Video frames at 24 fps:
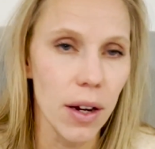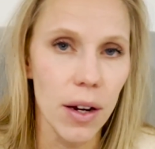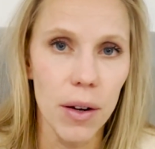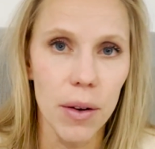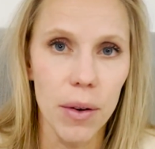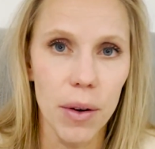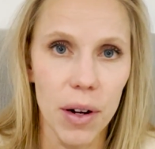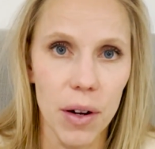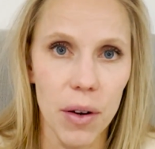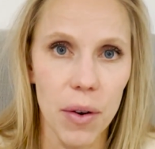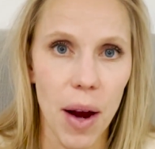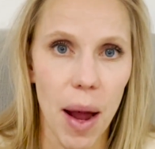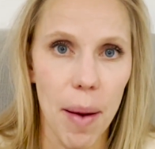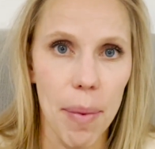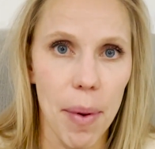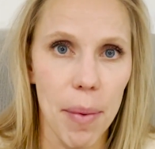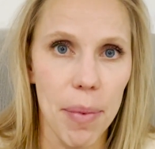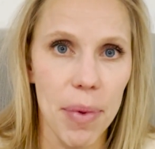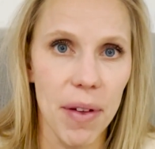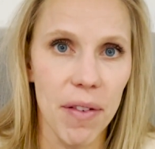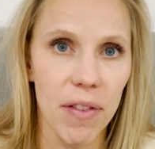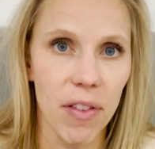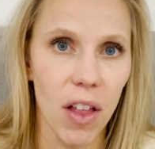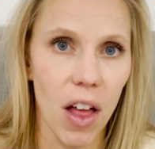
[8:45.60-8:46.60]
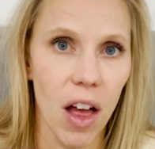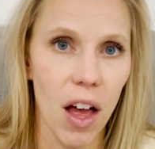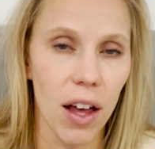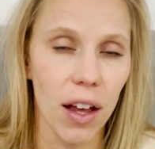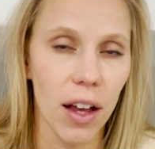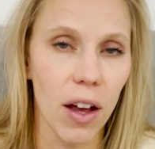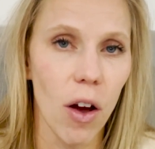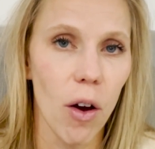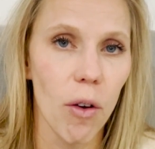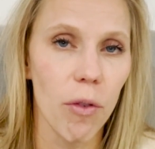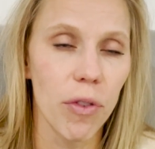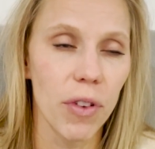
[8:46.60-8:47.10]
we're gonna wrap up the vlog.
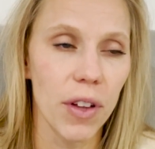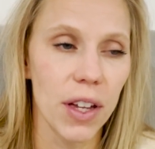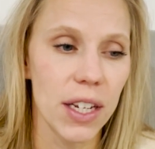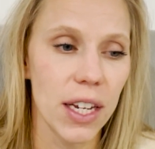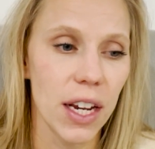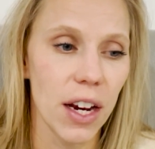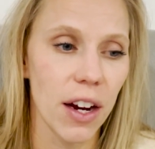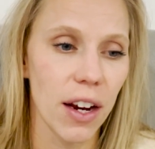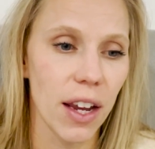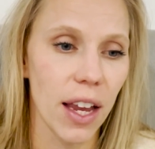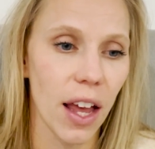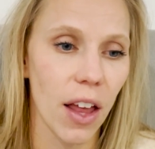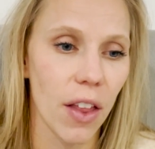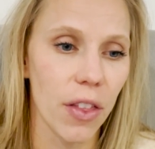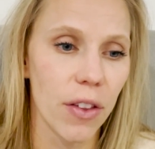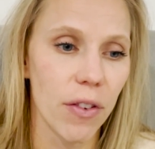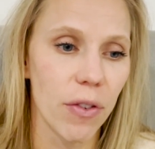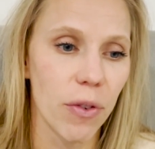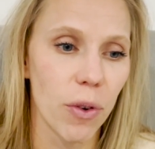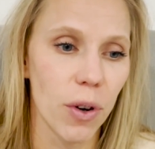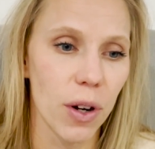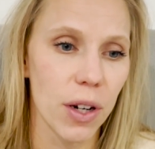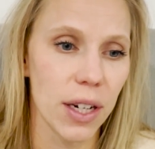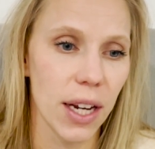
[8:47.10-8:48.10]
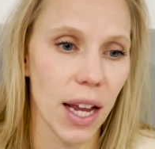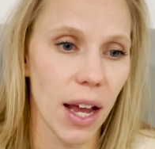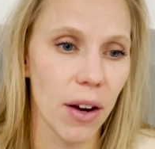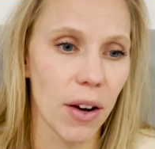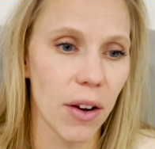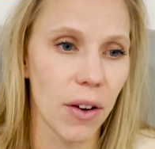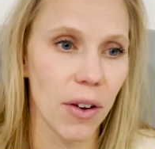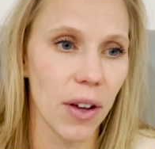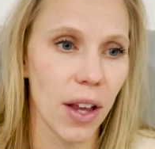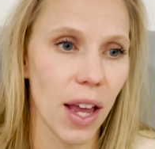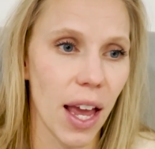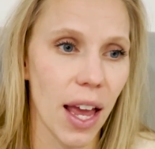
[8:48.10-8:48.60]
Hopefully Derek held the fort down
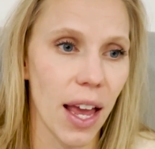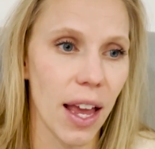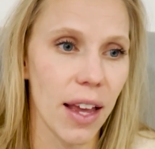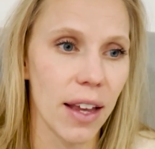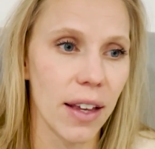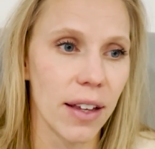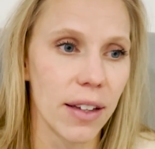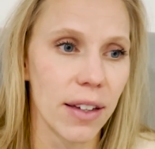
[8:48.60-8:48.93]
okay.